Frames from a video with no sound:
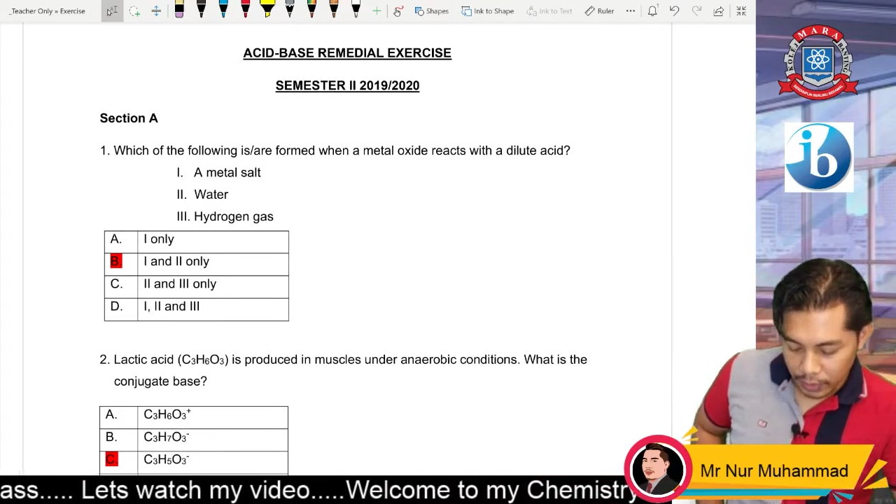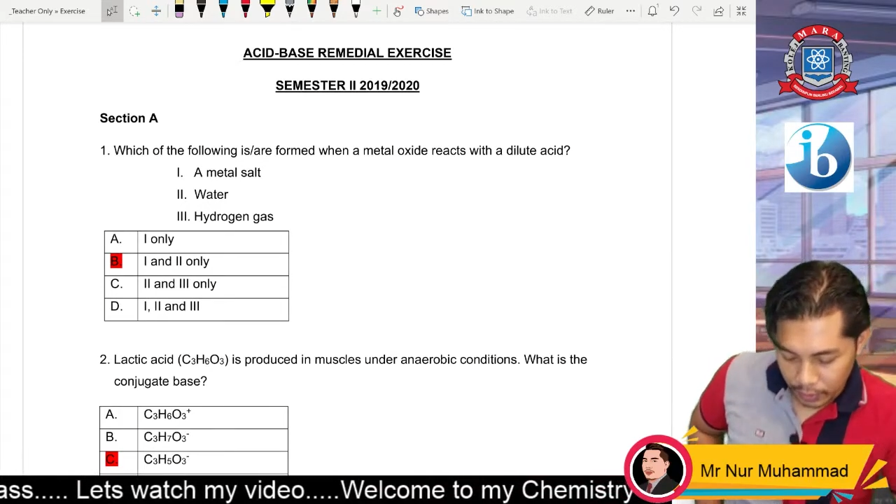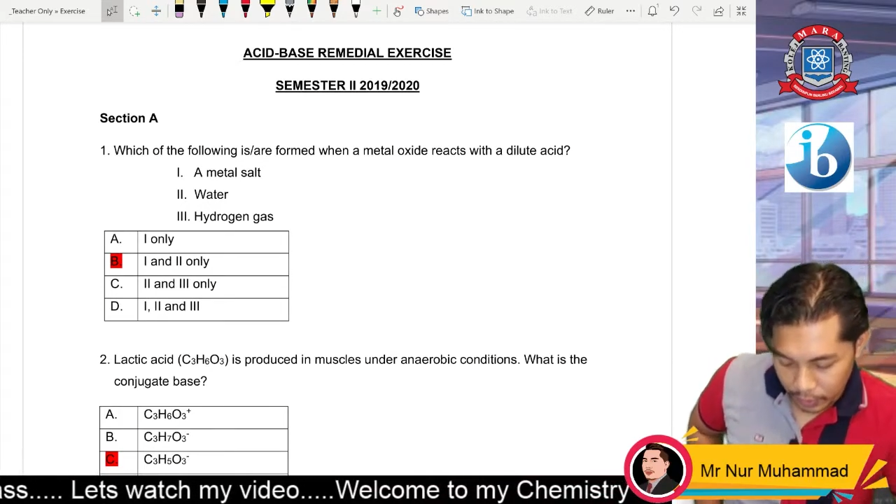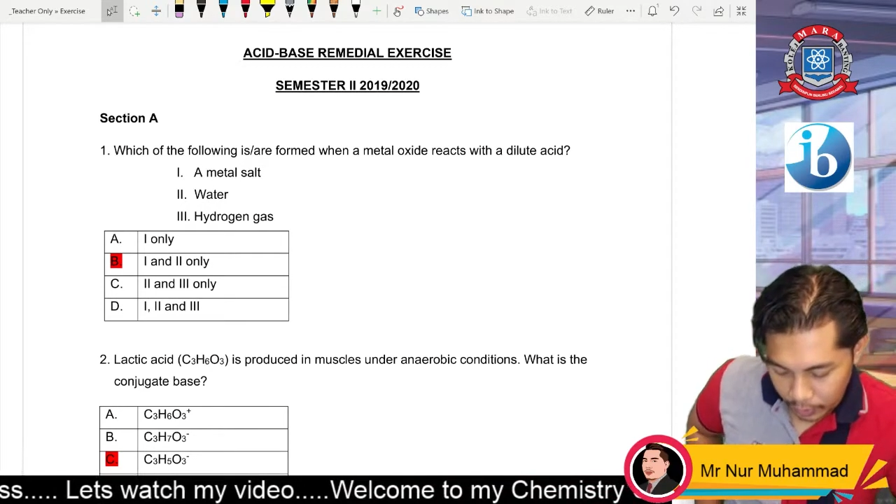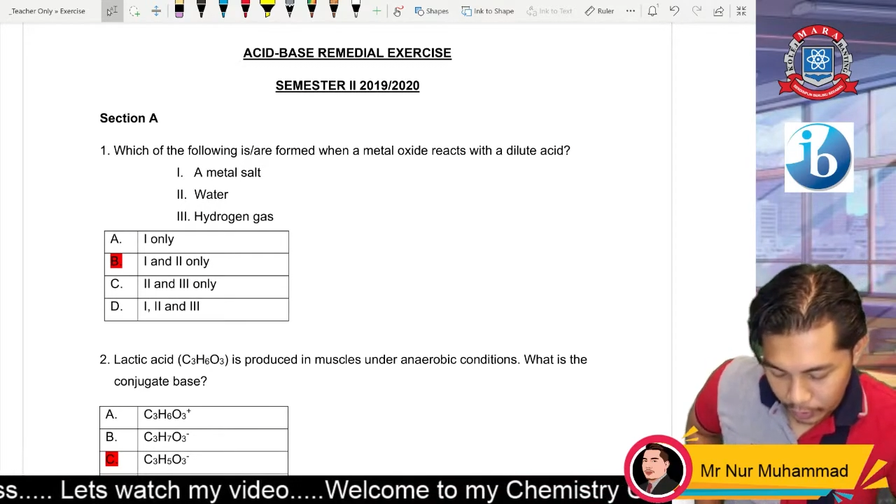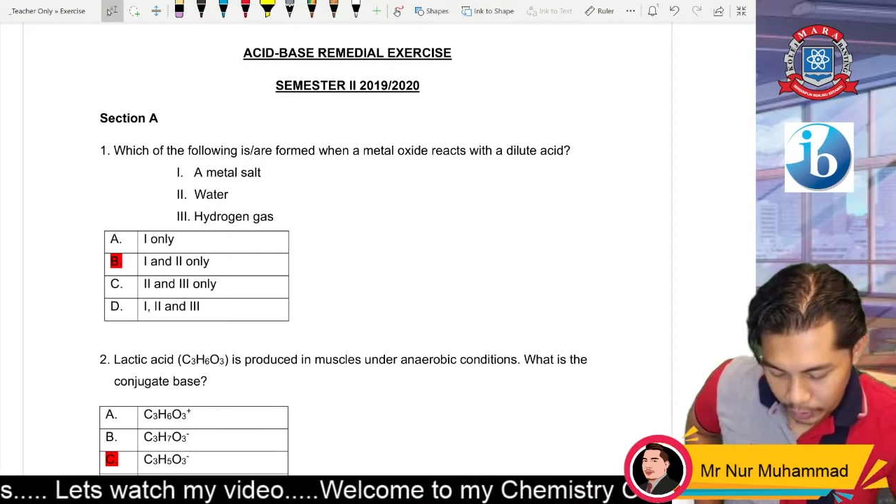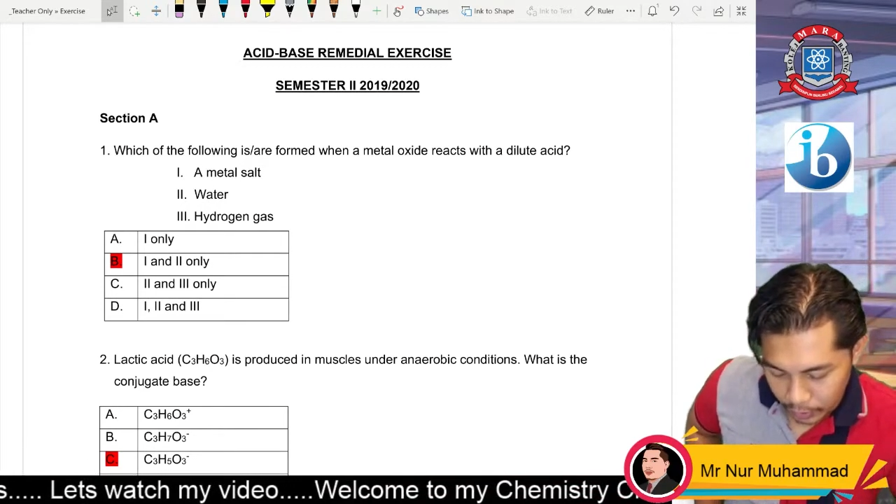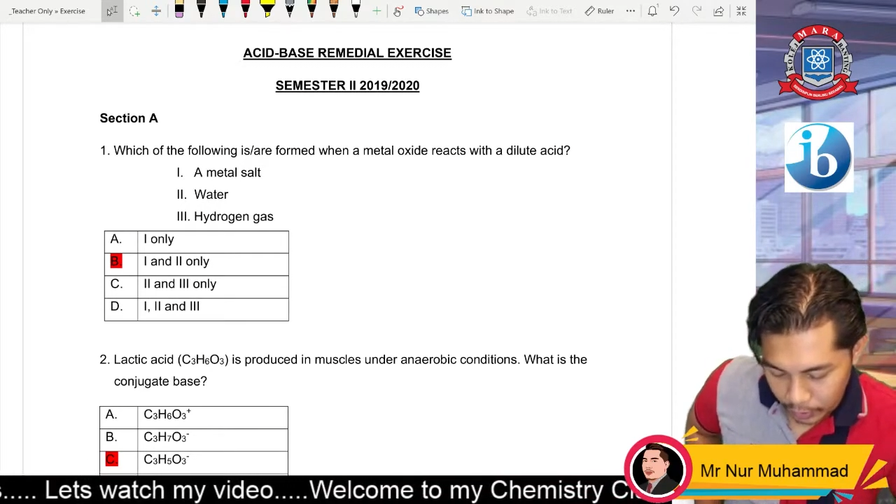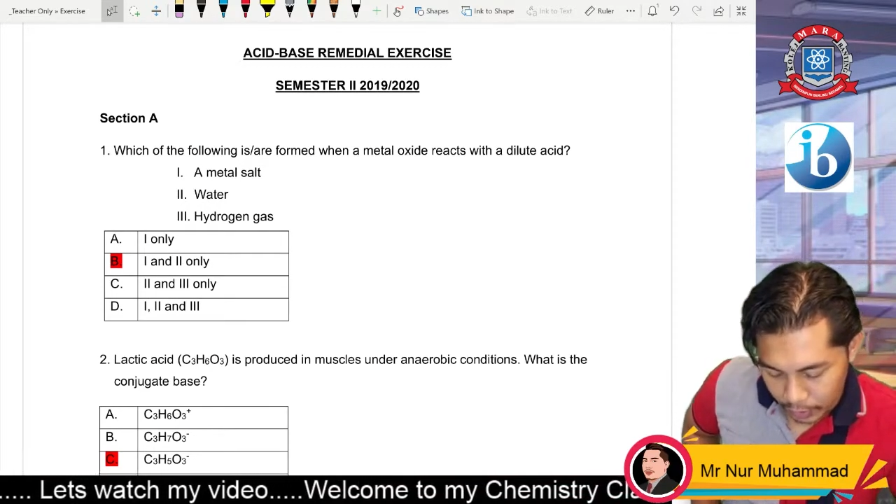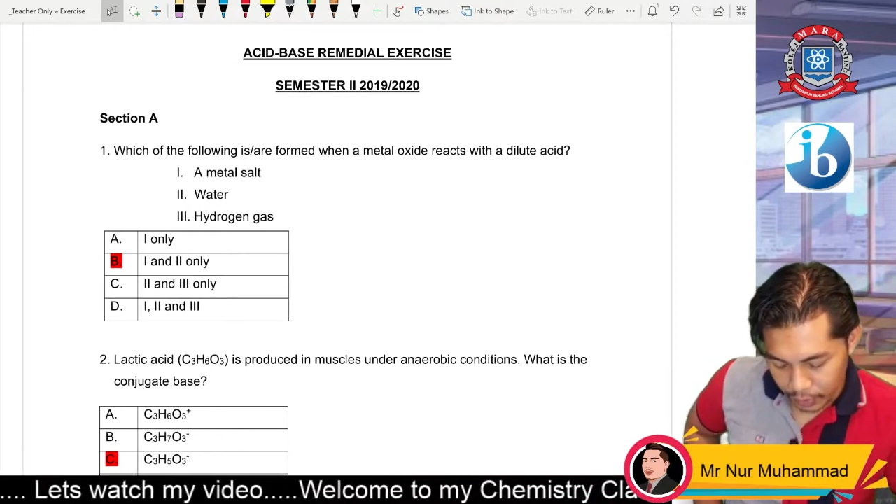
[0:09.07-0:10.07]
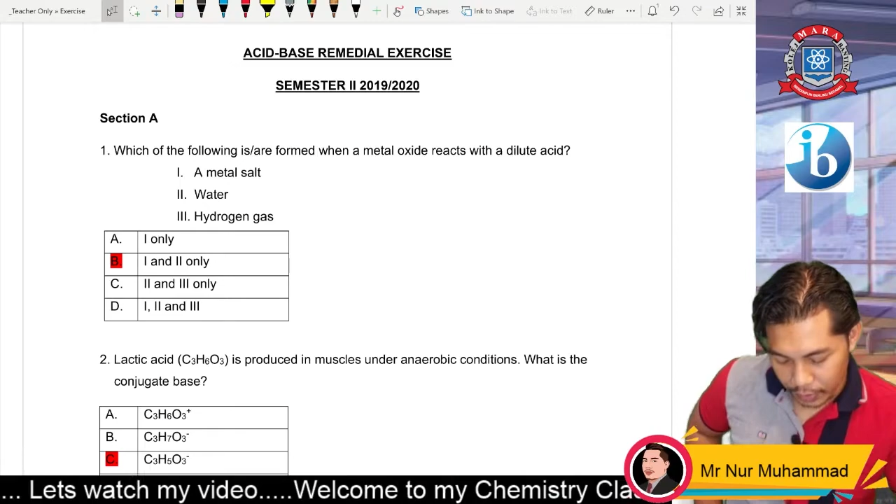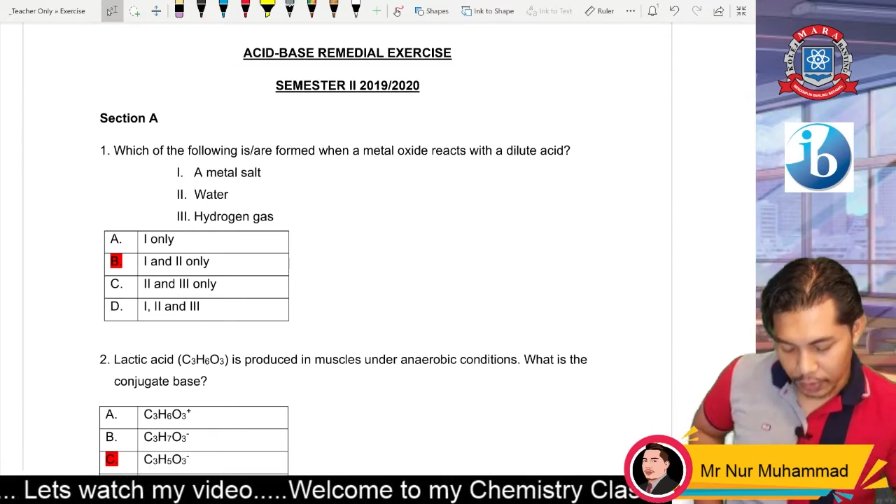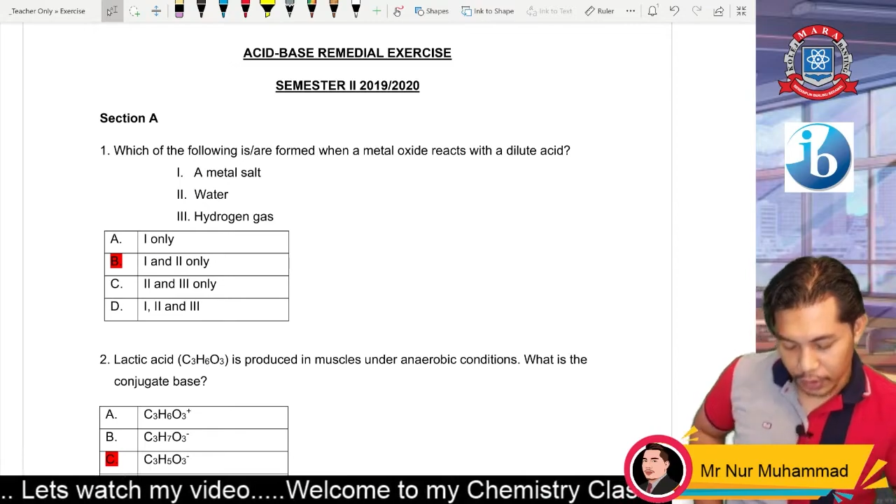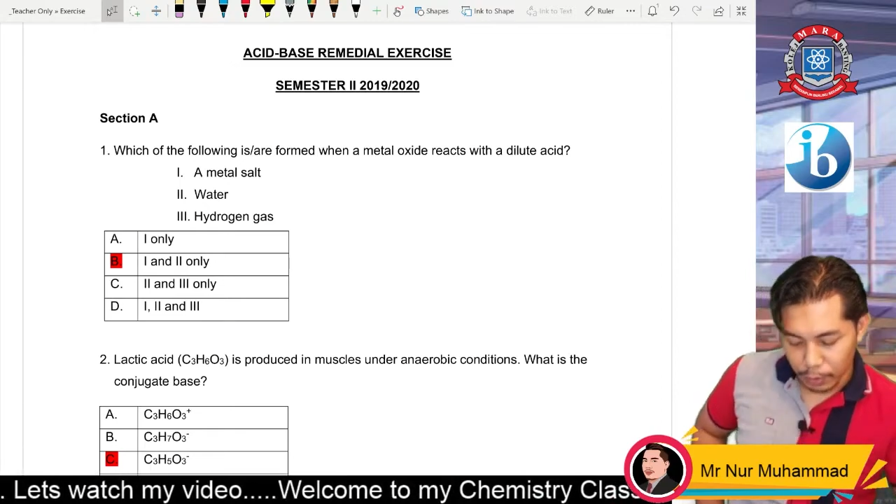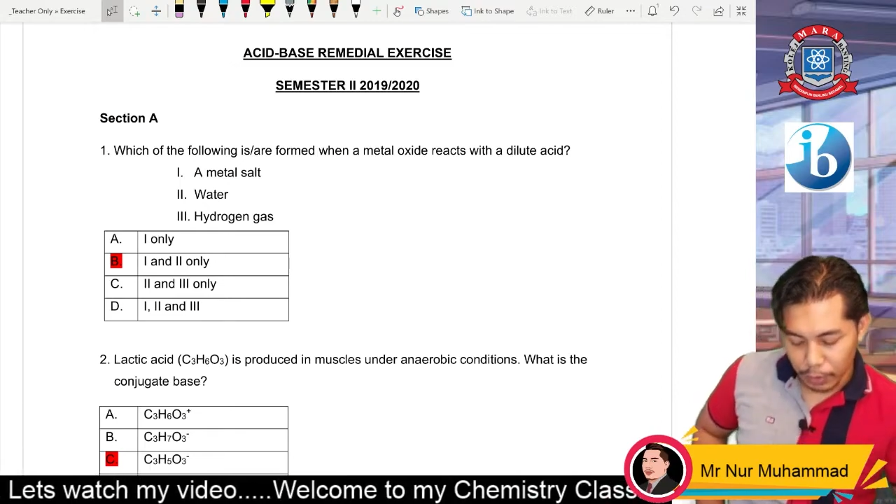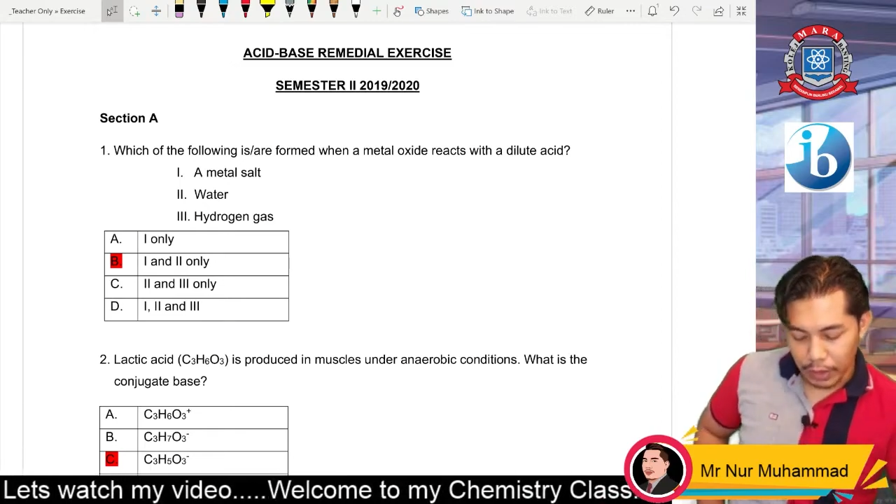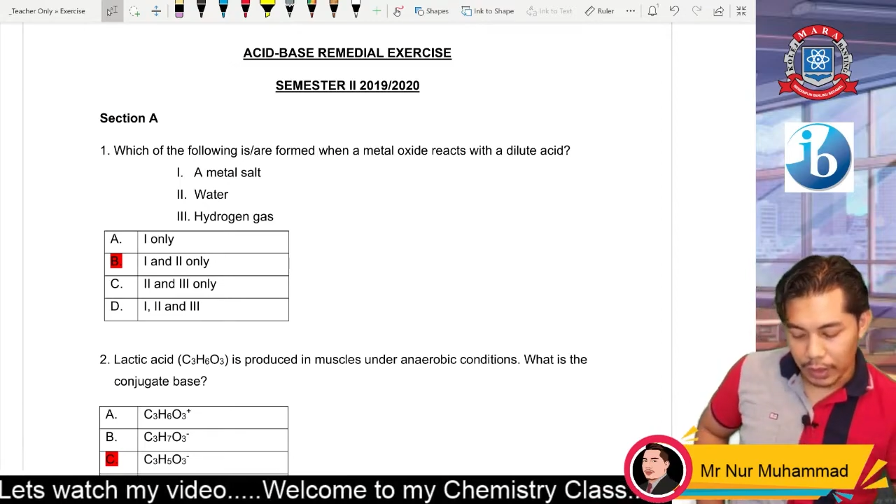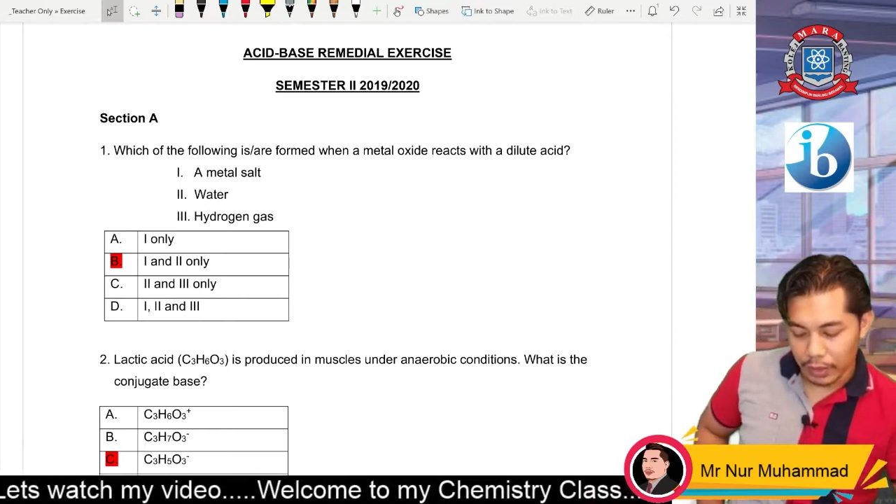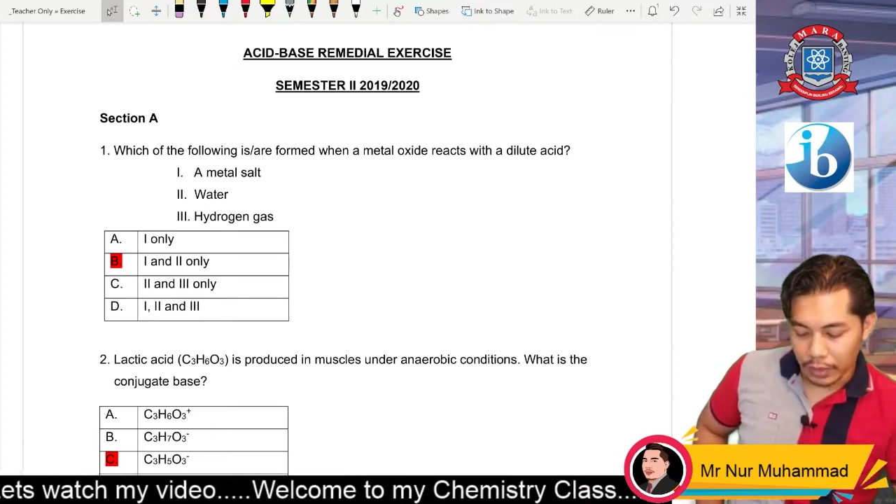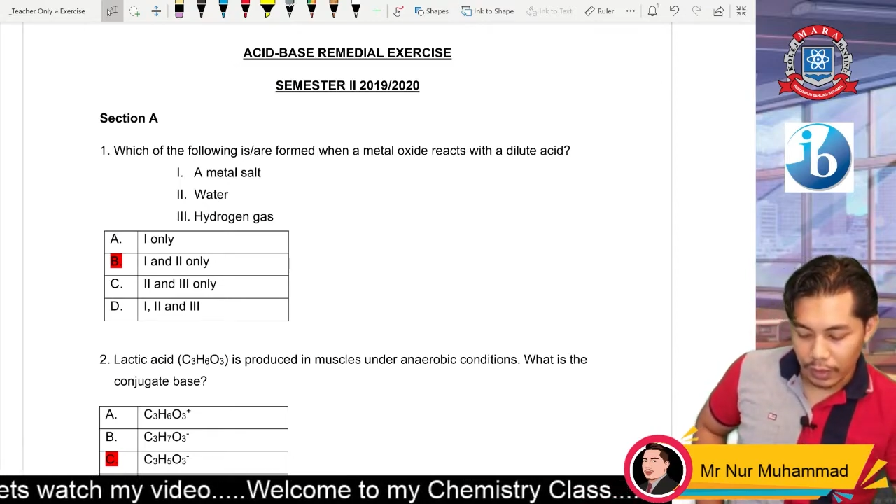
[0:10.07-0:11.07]
on a remedial
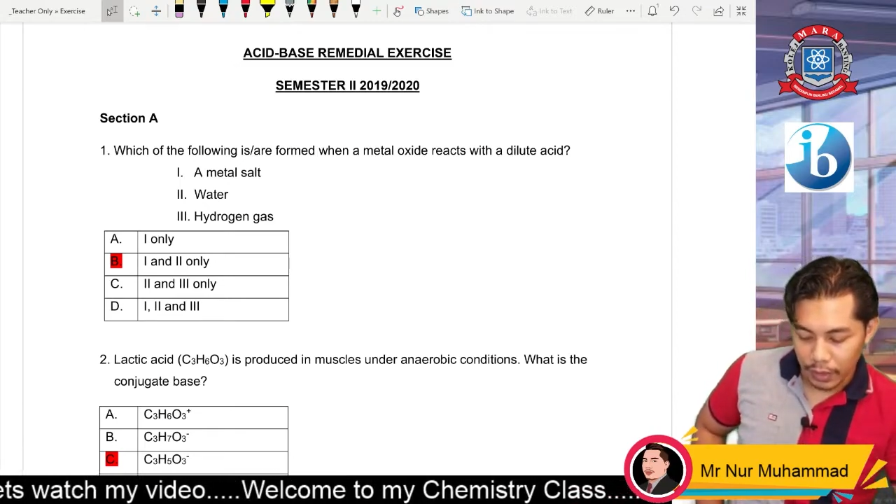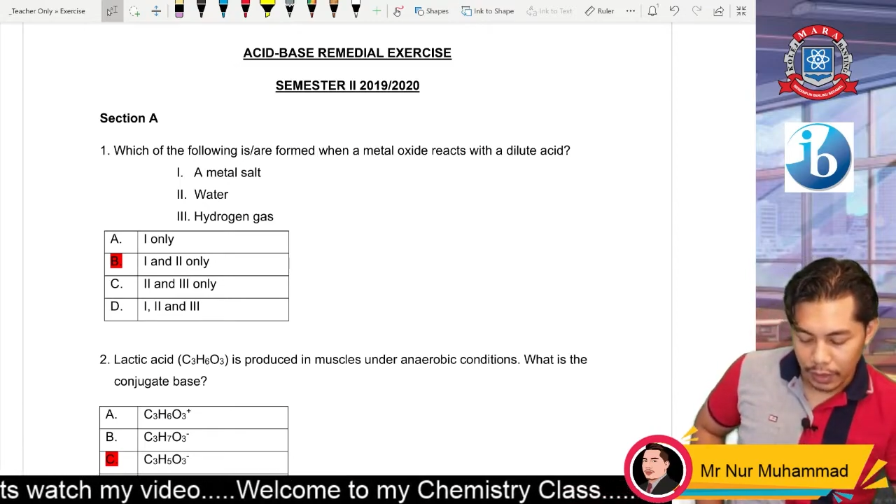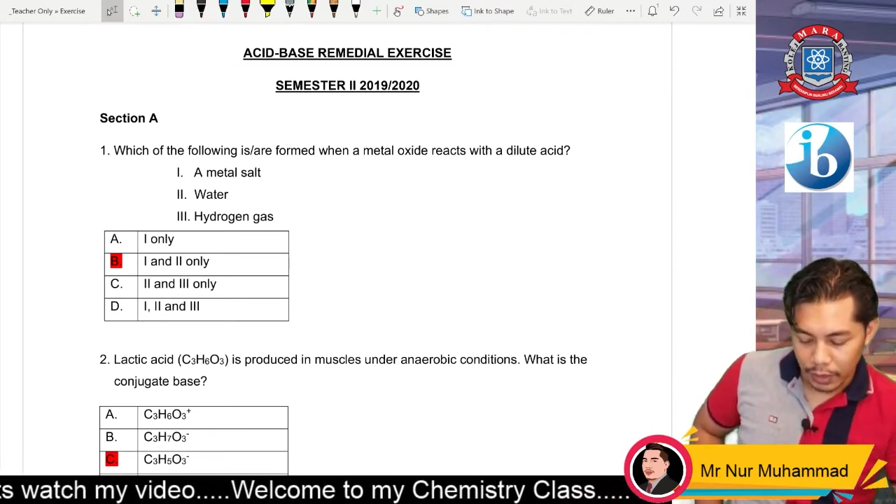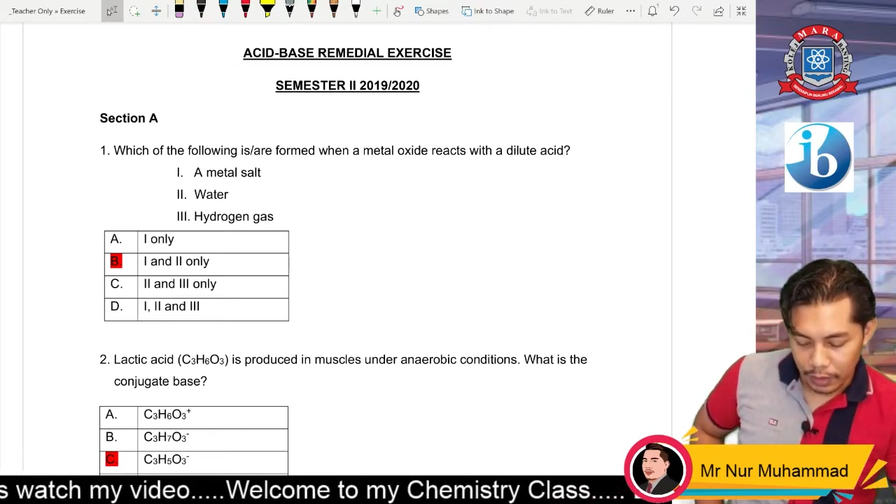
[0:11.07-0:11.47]
exercise